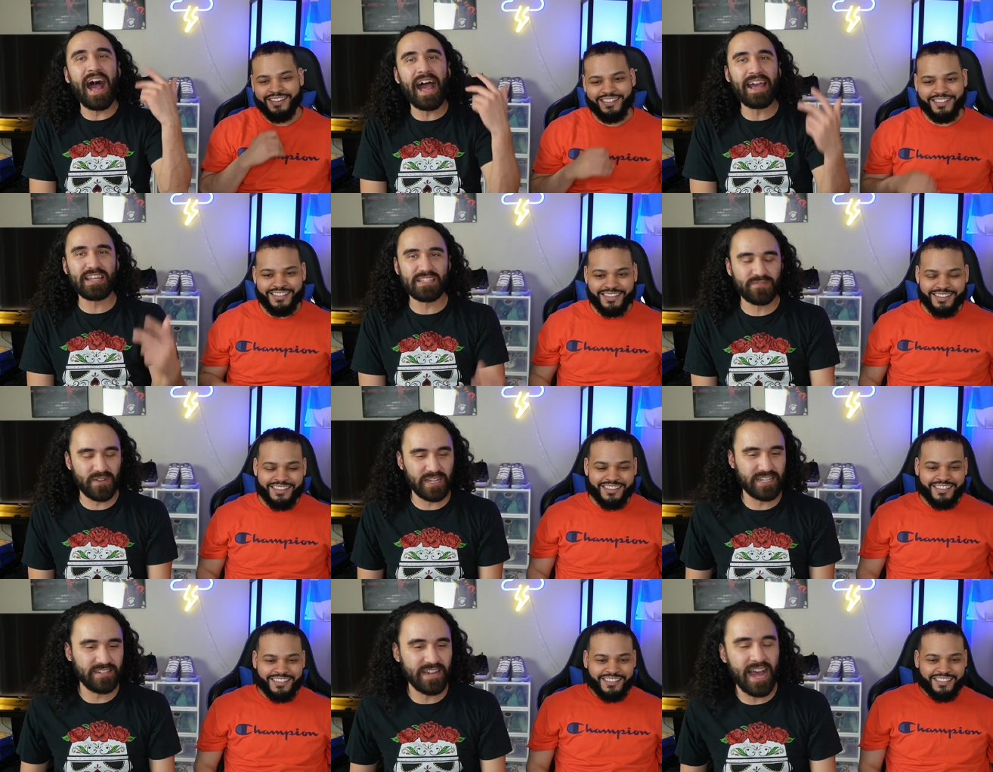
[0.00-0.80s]
Speaker 1: eyes
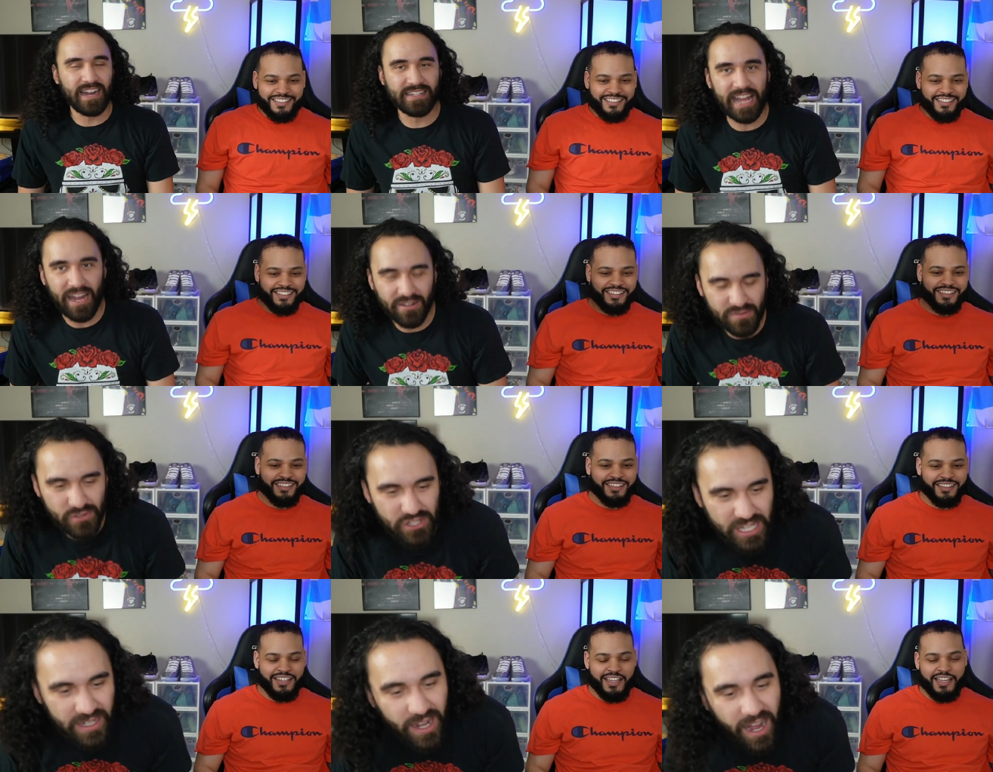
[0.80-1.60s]
fucking knocked out
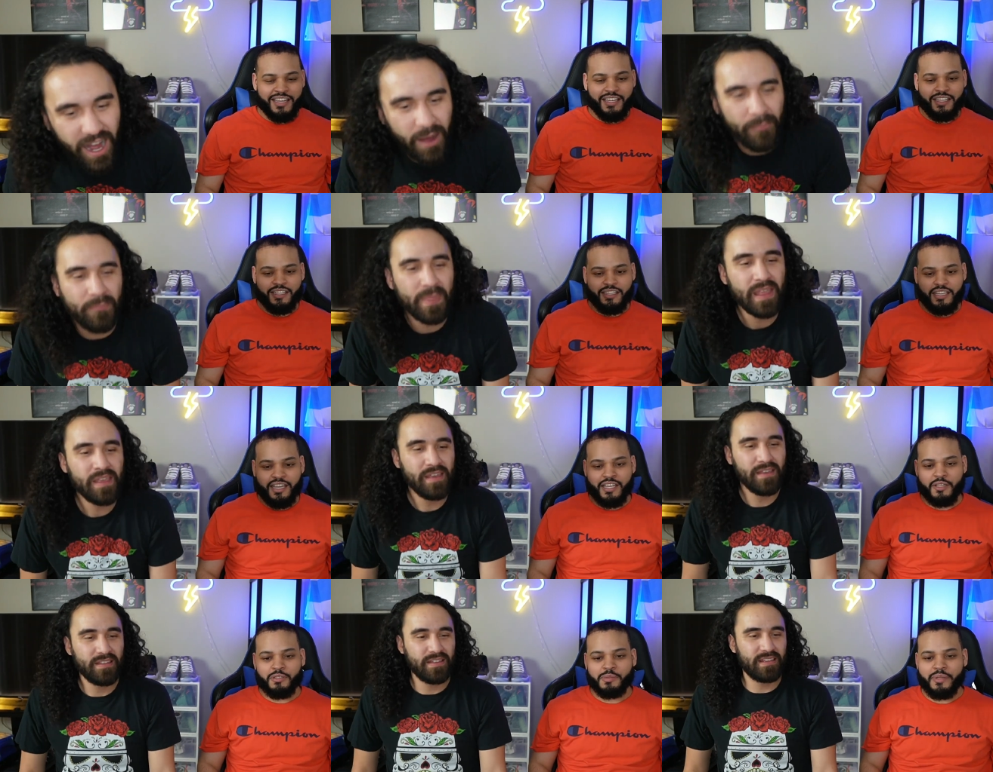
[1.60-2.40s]
and shit. Yeah, um,
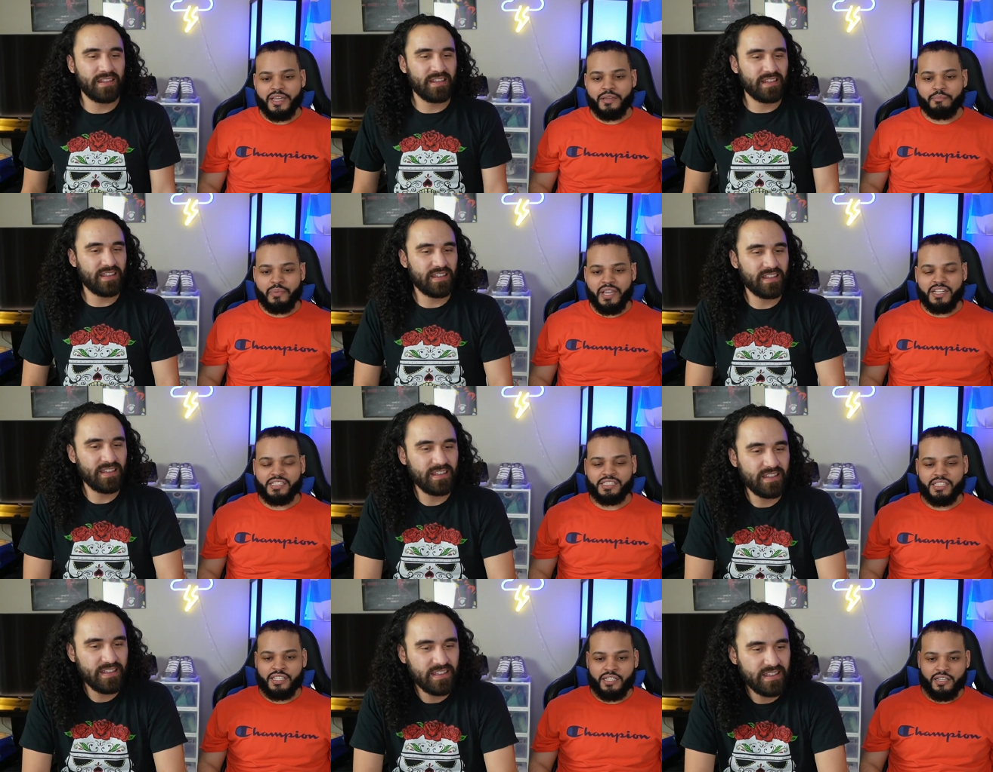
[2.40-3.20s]
Speaker 2: yeah, he was playing
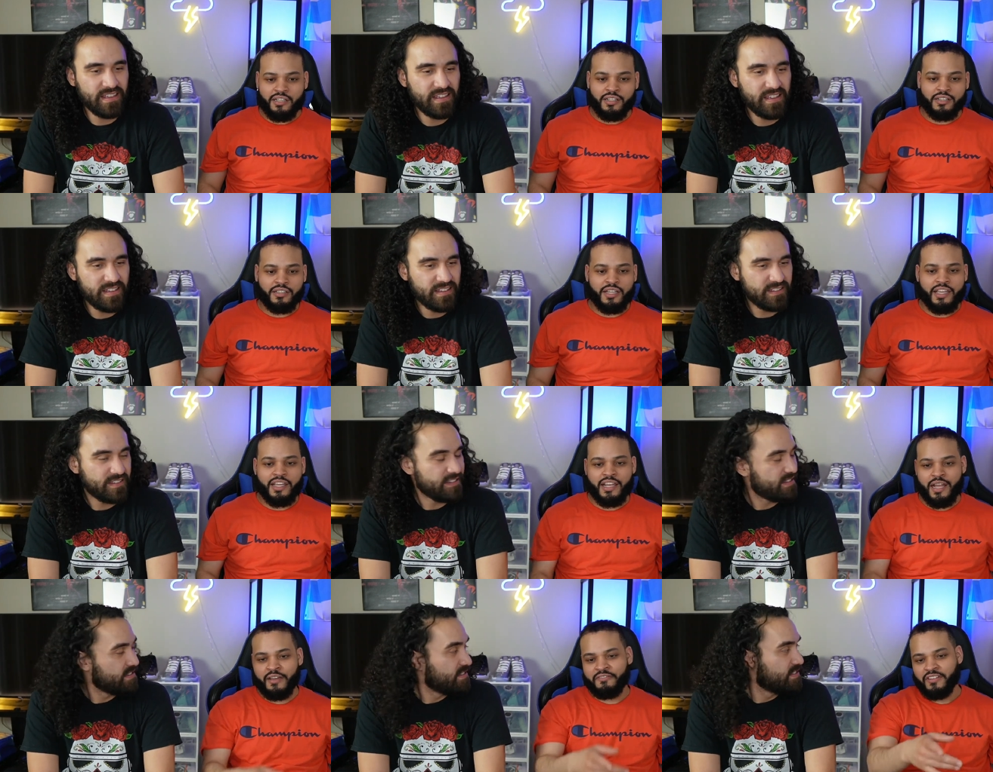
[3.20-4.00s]
bass, and uh,
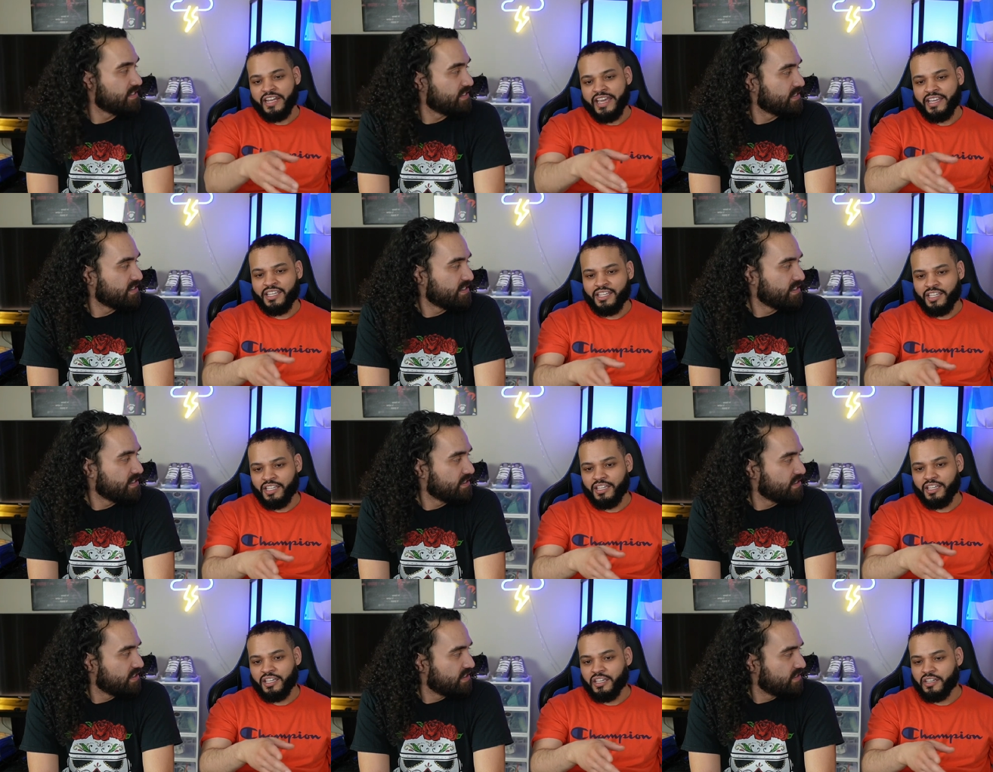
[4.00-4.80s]
and I feel like
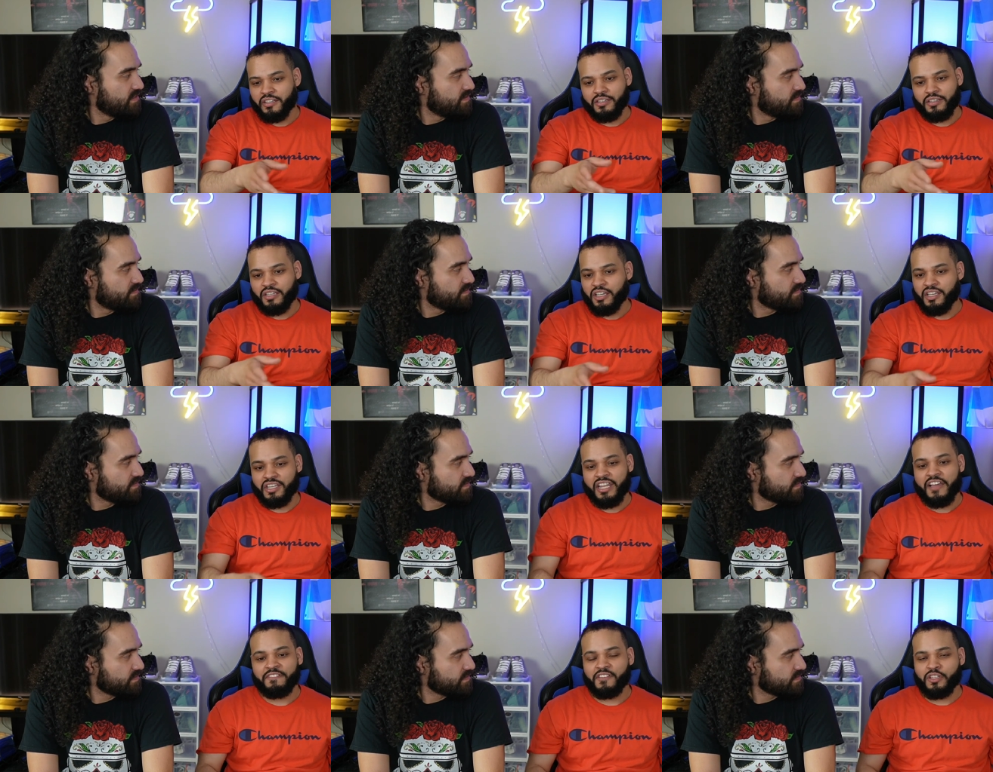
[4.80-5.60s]
he he could he
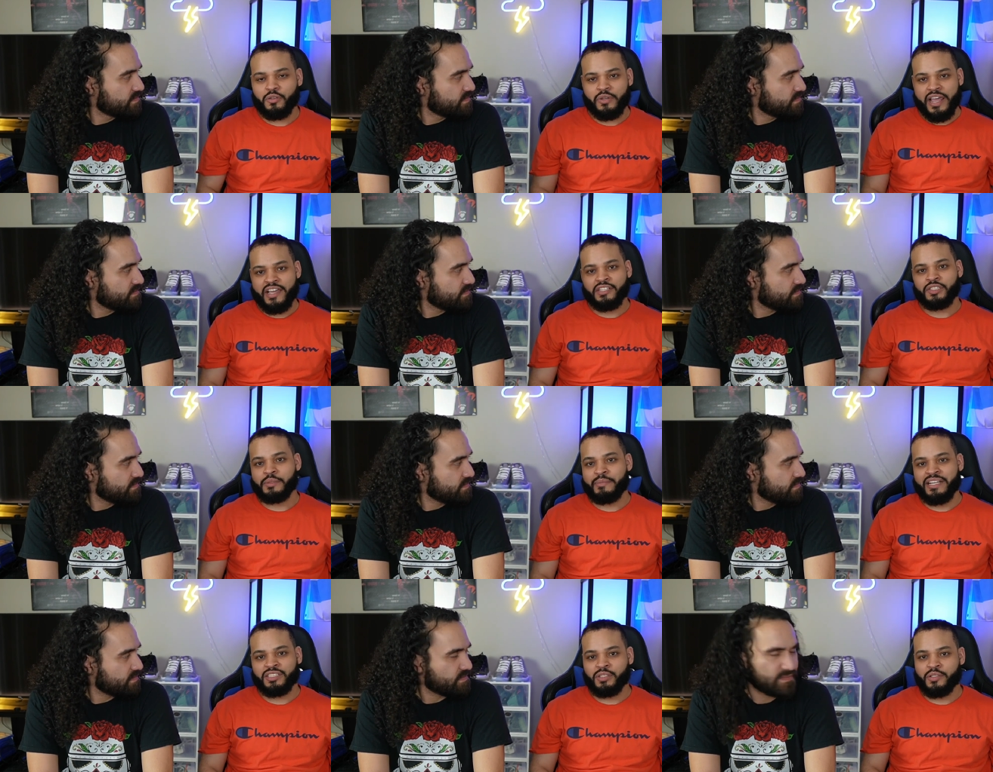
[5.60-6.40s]
could definitely do that
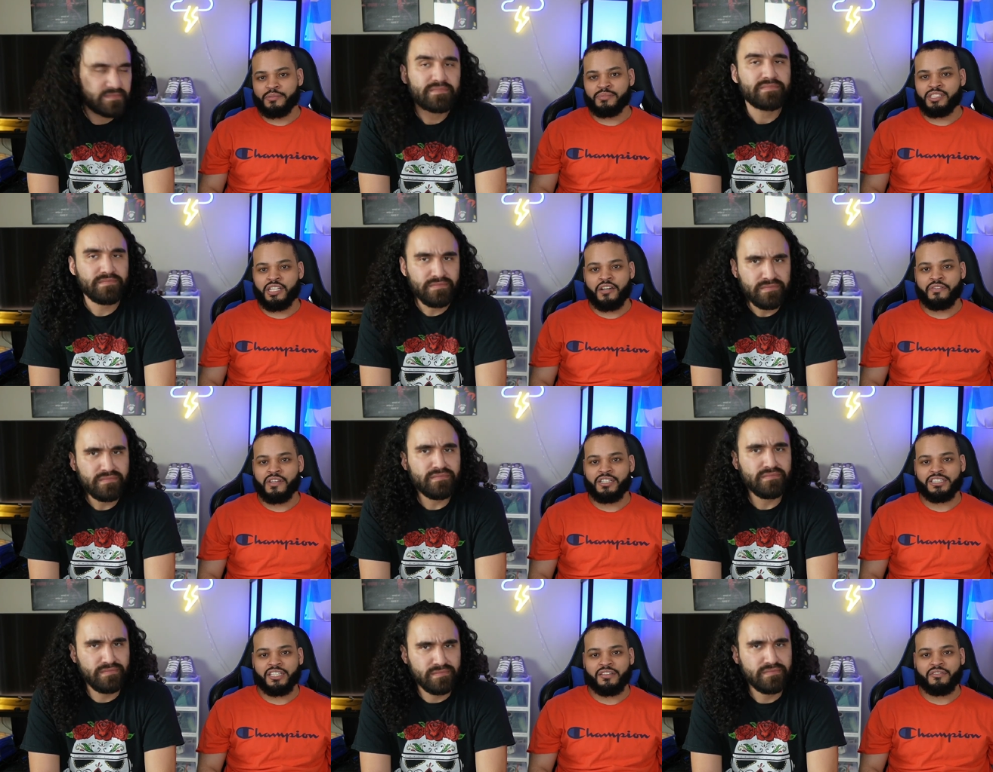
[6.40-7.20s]
instrumental himself.
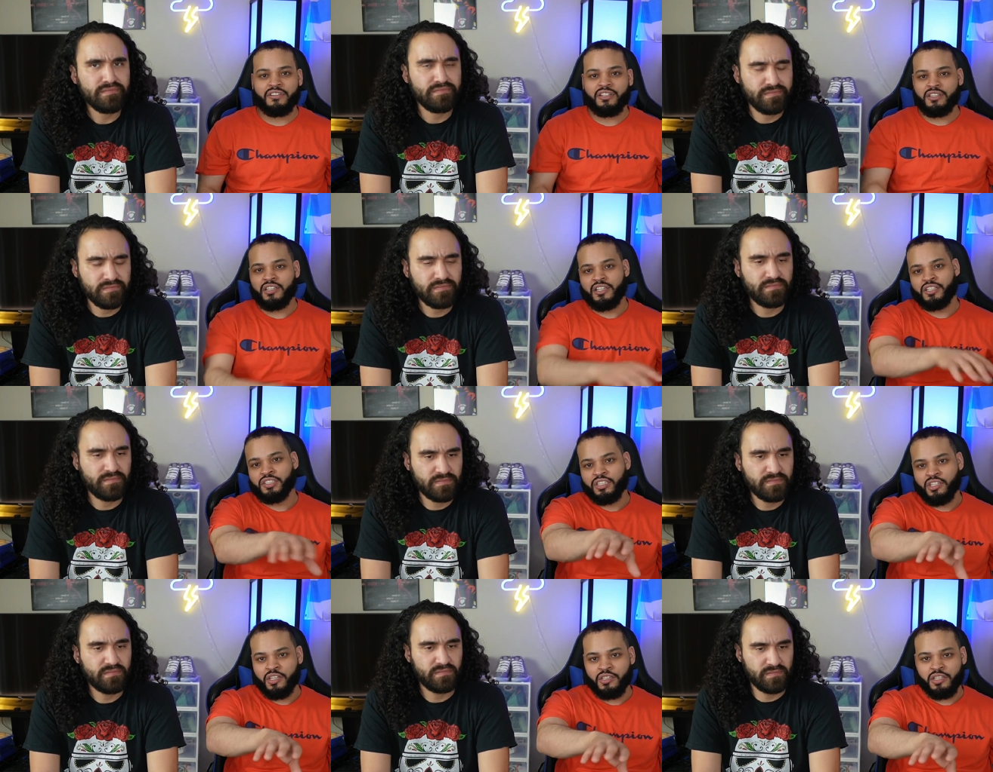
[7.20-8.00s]
He doesn't even need the the